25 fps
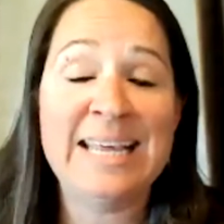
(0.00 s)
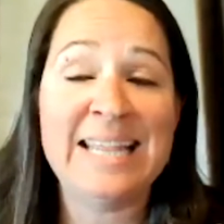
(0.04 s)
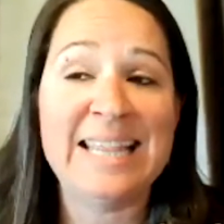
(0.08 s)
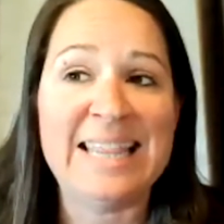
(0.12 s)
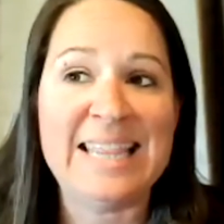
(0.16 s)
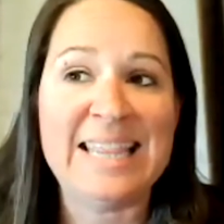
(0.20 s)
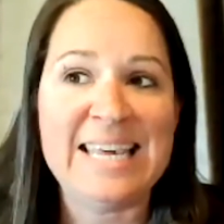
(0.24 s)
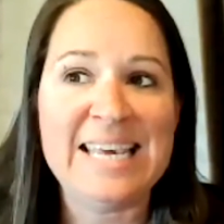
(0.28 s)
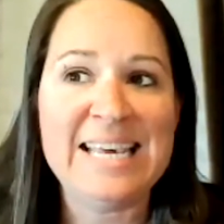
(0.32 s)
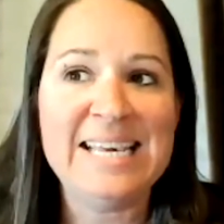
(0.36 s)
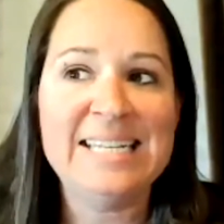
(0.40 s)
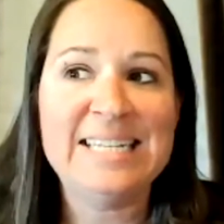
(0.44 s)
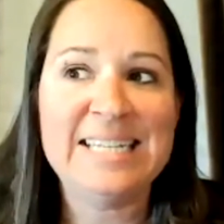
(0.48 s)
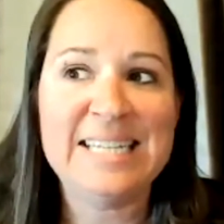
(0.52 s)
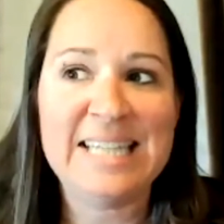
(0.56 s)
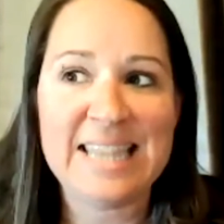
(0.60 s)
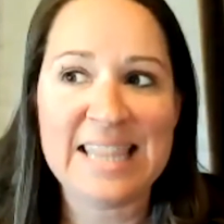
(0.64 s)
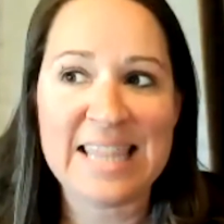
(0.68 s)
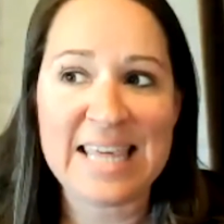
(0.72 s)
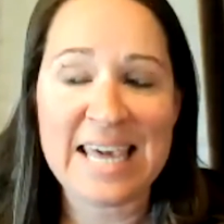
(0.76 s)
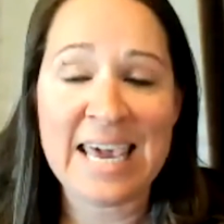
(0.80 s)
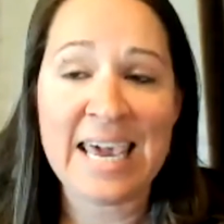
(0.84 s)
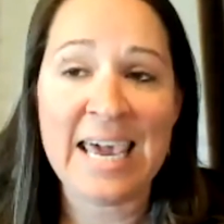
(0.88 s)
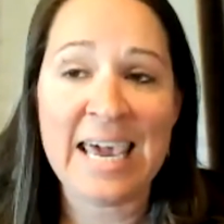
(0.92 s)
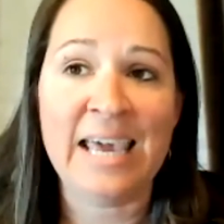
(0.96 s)
these
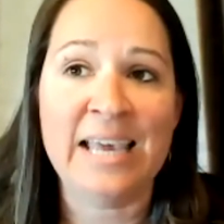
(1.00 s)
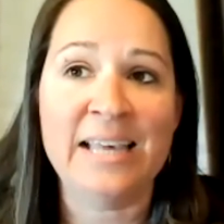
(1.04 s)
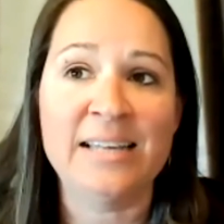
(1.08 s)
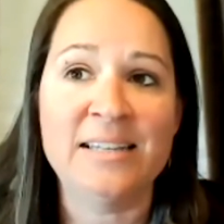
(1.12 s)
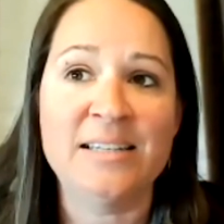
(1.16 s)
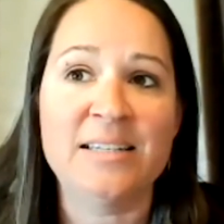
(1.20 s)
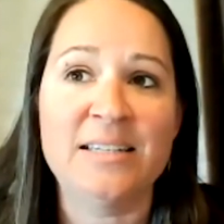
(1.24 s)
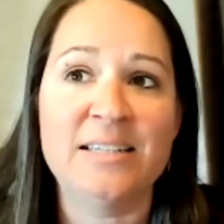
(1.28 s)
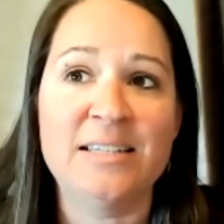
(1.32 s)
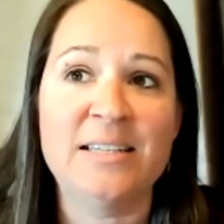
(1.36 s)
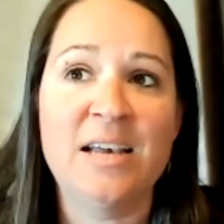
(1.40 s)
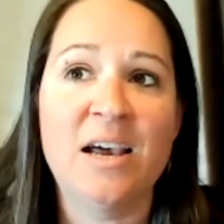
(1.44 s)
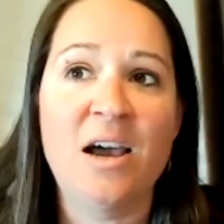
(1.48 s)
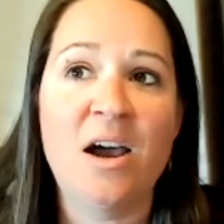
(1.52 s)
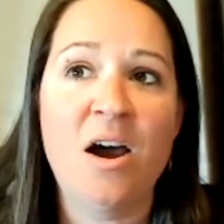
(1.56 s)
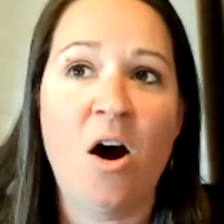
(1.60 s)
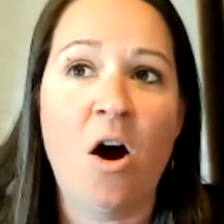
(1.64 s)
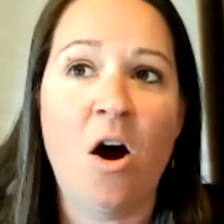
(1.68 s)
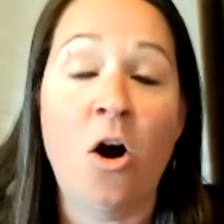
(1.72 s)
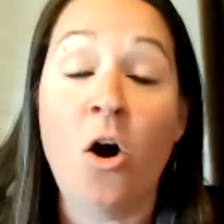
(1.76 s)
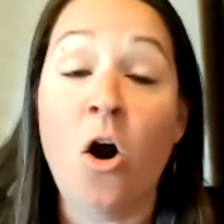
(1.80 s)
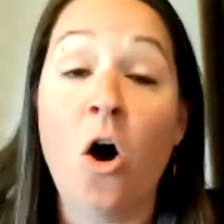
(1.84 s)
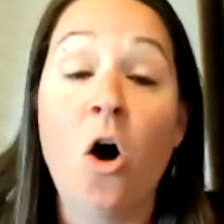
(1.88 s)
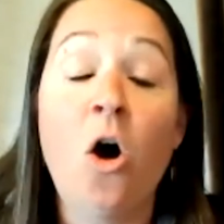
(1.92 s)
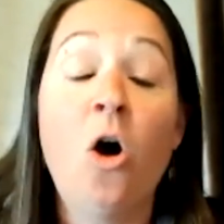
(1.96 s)
things
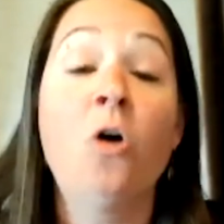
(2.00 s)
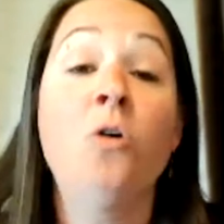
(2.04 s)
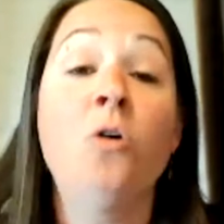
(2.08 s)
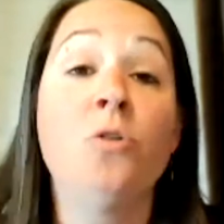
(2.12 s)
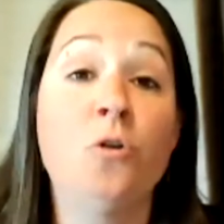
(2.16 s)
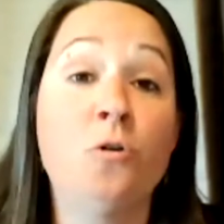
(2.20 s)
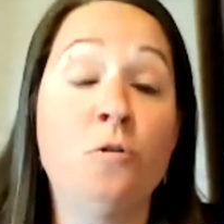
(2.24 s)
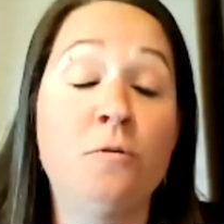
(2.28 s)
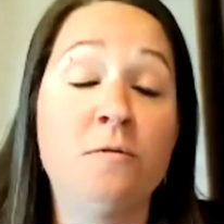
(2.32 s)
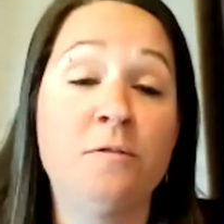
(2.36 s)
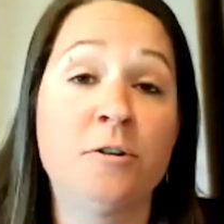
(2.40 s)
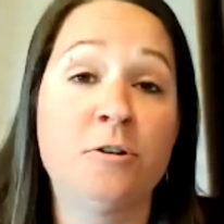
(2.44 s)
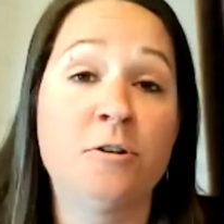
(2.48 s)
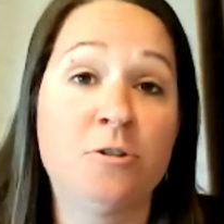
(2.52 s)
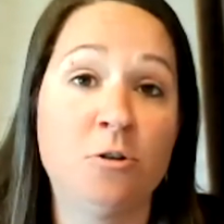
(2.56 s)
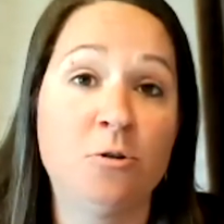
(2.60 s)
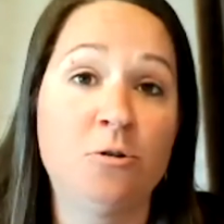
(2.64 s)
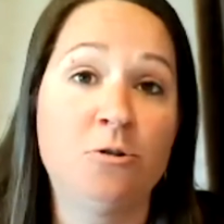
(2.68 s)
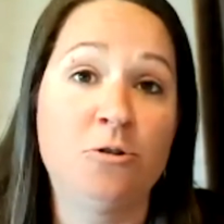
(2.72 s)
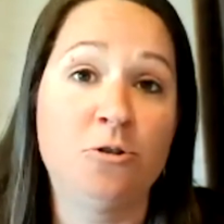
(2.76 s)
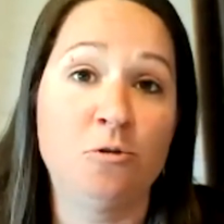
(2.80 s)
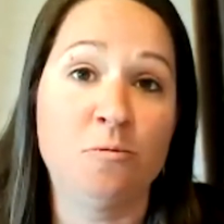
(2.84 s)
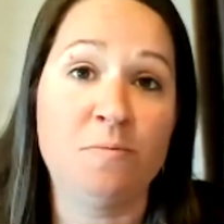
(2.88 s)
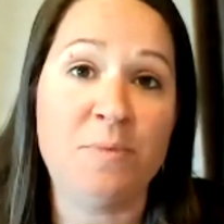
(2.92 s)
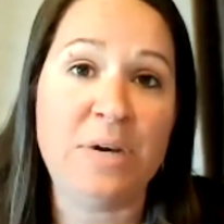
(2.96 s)
are all over
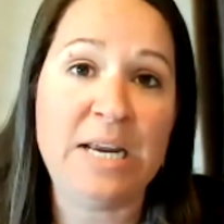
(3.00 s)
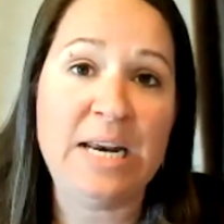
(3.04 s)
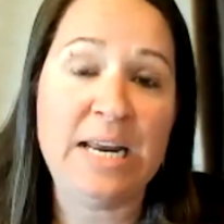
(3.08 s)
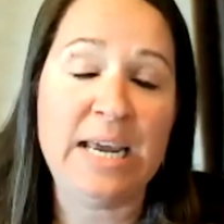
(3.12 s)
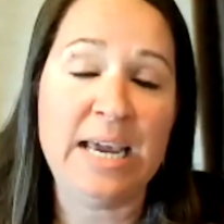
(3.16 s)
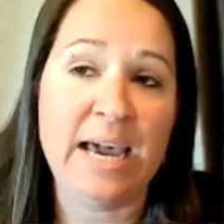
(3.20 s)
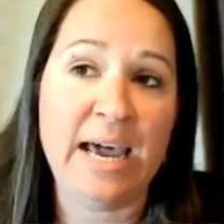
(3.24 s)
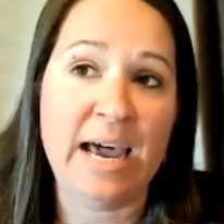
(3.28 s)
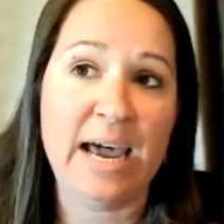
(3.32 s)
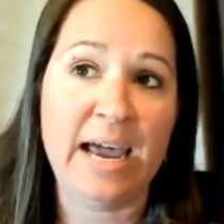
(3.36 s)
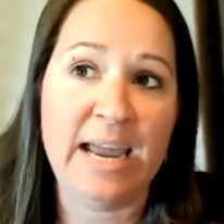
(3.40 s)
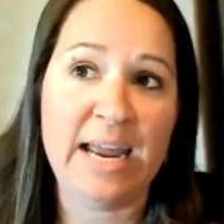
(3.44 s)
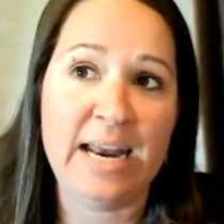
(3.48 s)
social media.